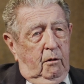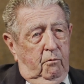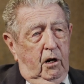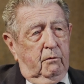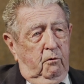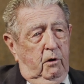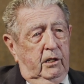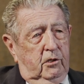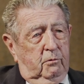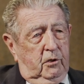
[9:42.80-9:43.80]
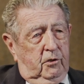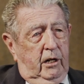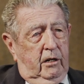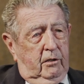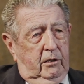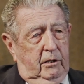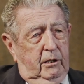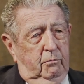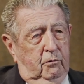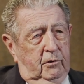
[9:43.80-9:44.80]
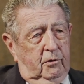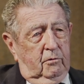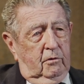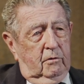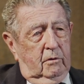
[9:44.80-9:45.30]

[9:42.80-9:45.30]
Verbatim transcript: Probably ranger was harder than airborne school.